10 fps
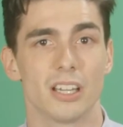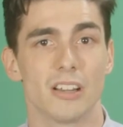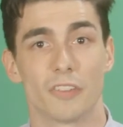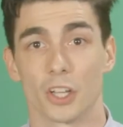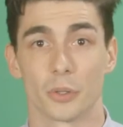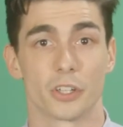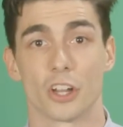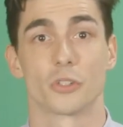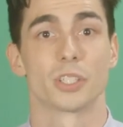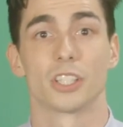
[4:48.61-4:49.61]
follow your
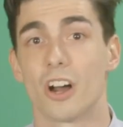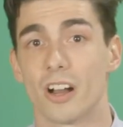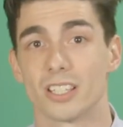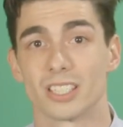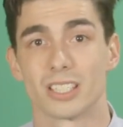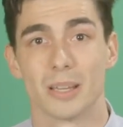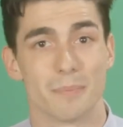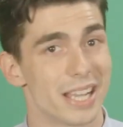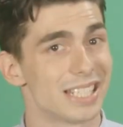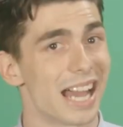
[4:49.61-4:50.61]
country's laws,
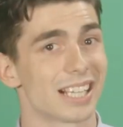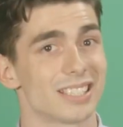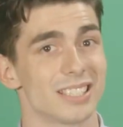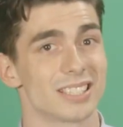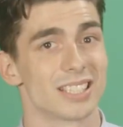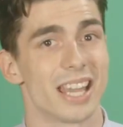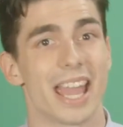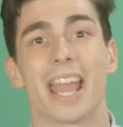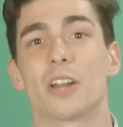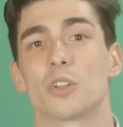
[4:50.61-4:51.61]
pay taxes,
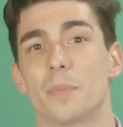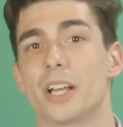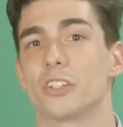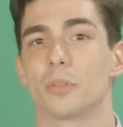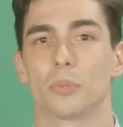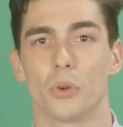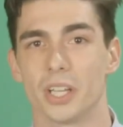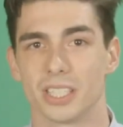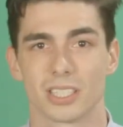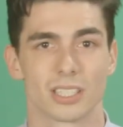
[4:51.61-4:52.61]
and respect your
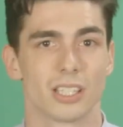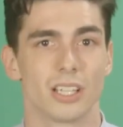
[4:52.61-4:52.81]
employees.